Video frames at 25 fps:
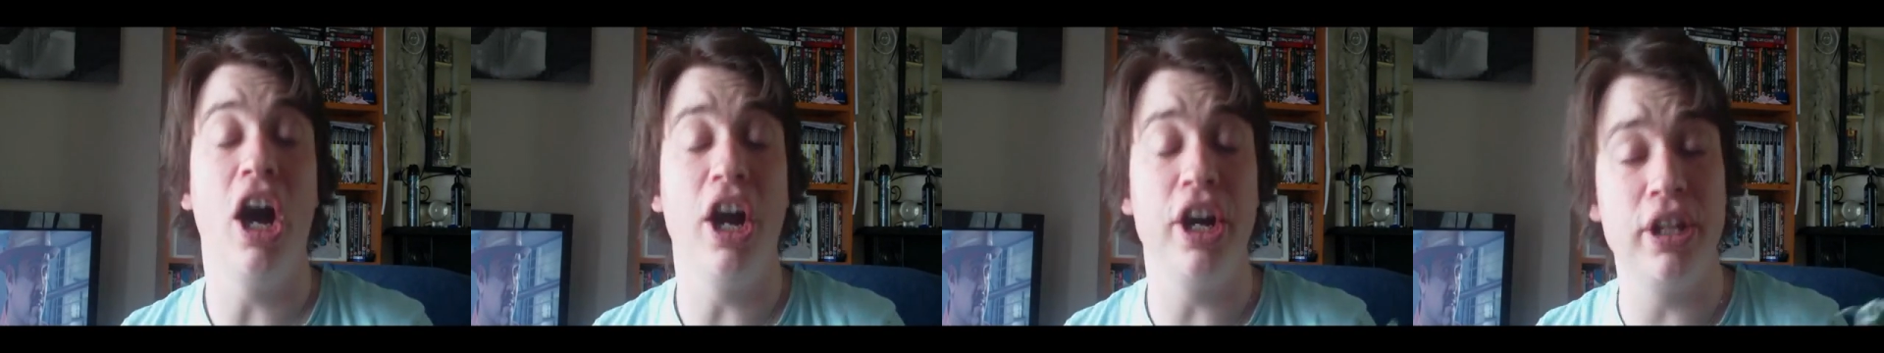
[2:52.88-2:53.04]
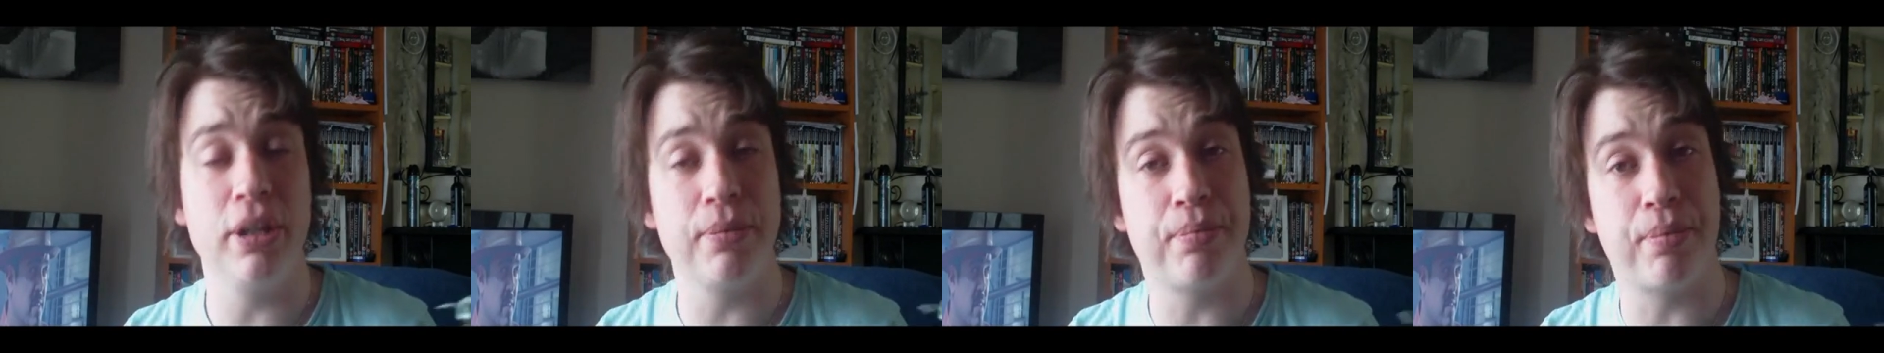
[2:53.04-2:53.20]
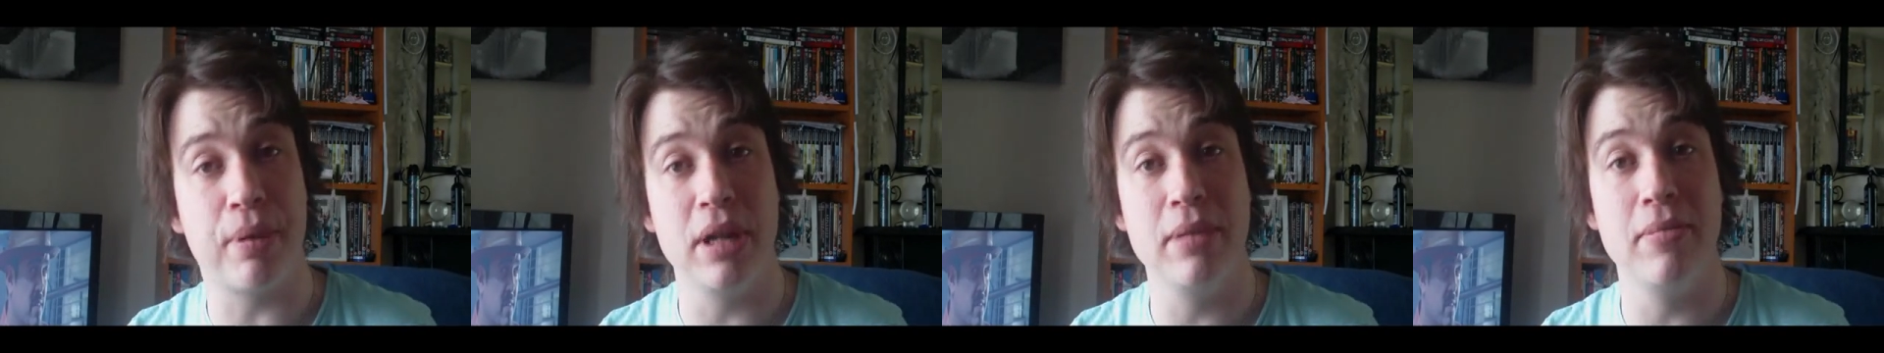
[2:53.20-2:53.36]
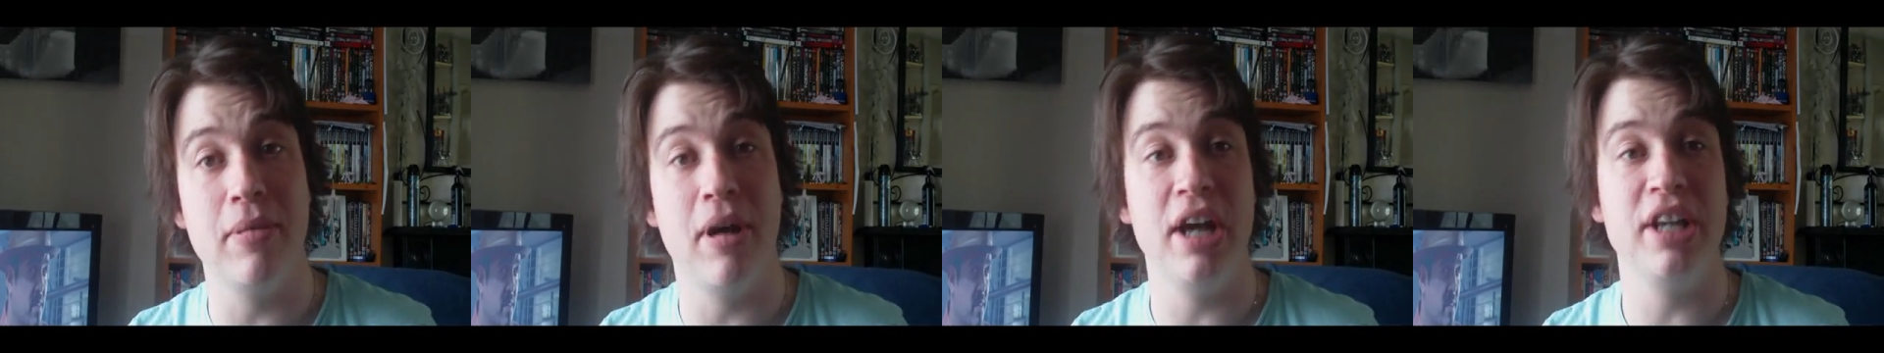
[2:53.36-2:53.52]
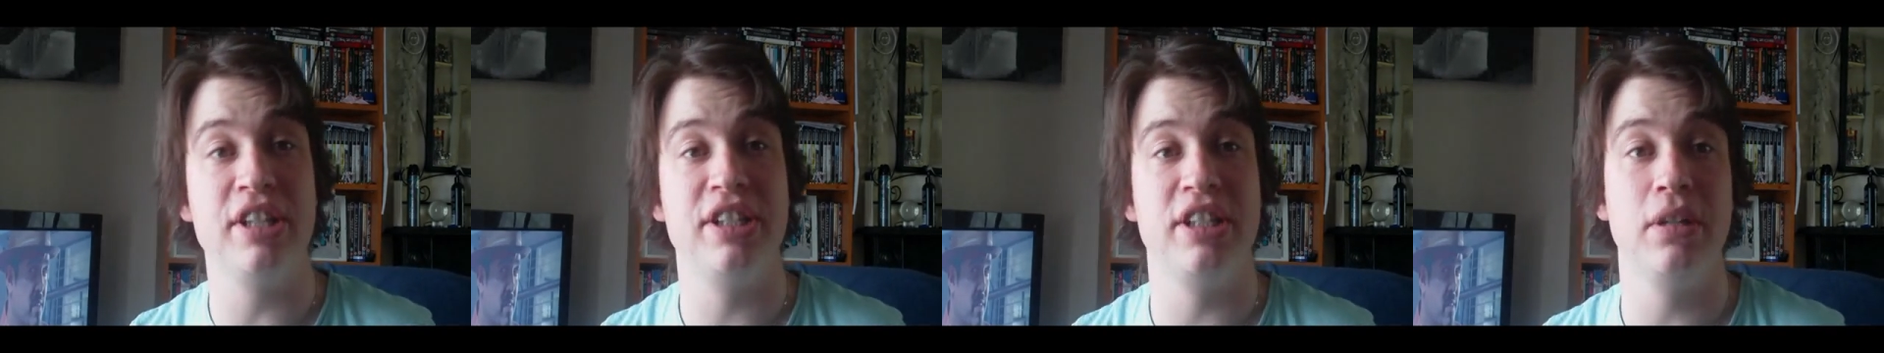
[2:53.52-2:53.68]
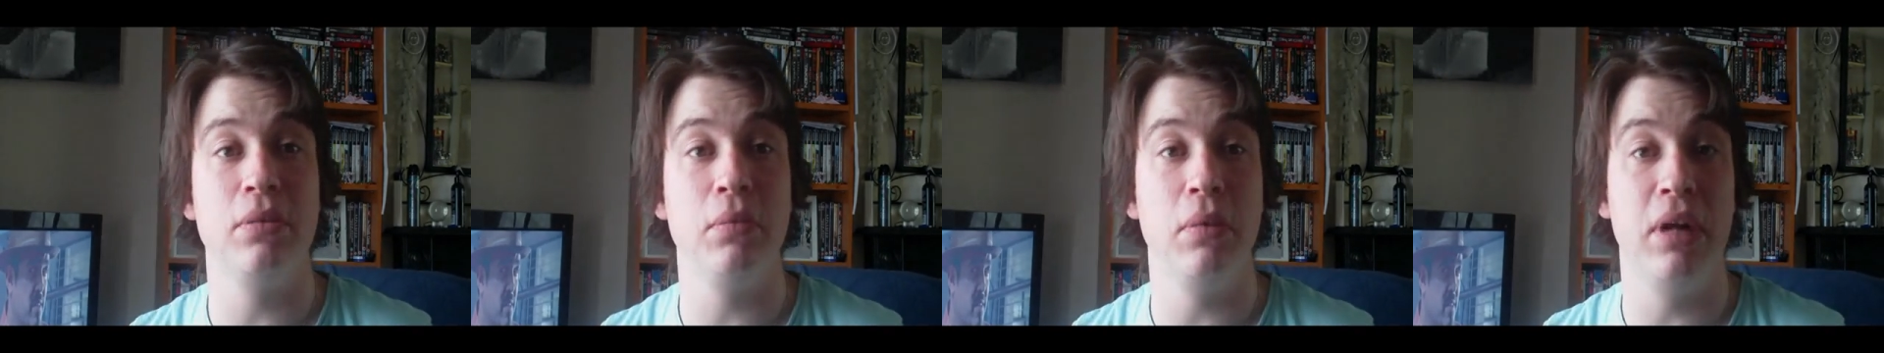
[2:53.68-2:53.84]
under the
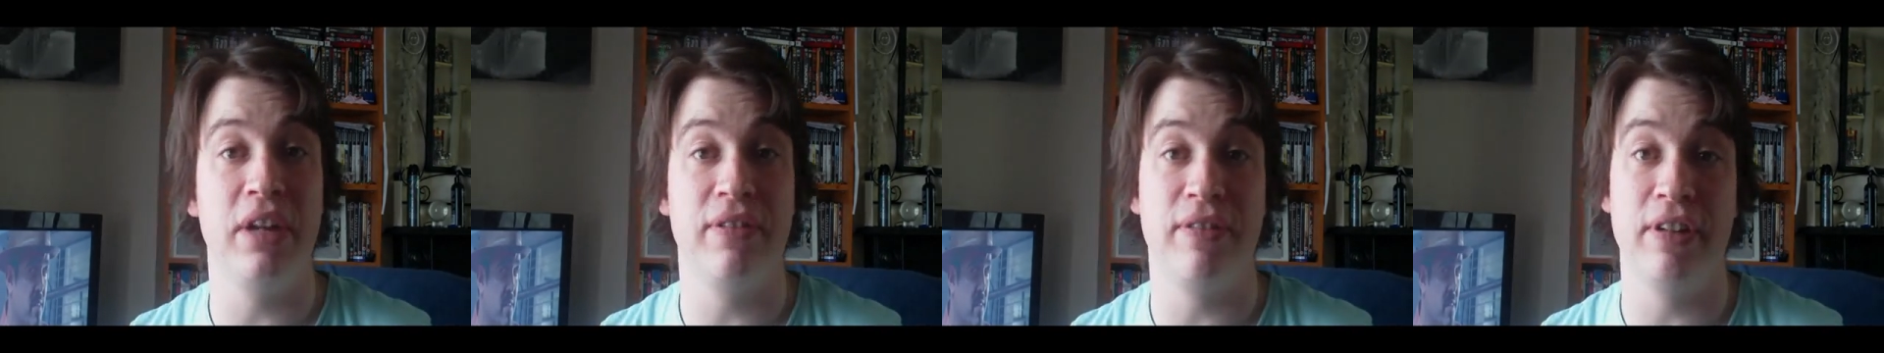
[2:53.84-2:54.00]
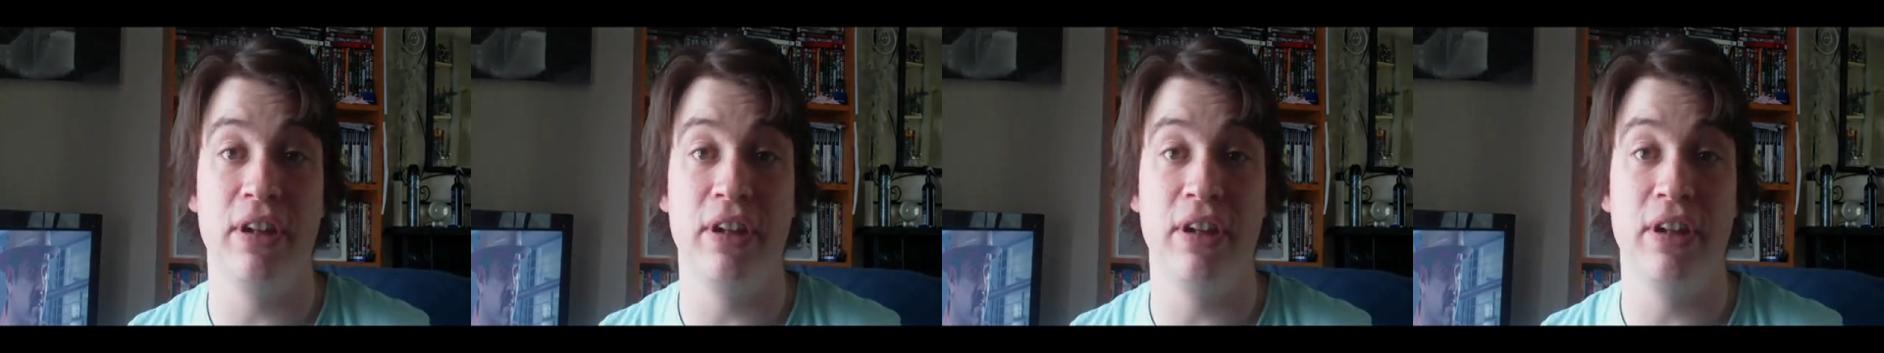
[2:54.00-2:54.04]
premise that, well,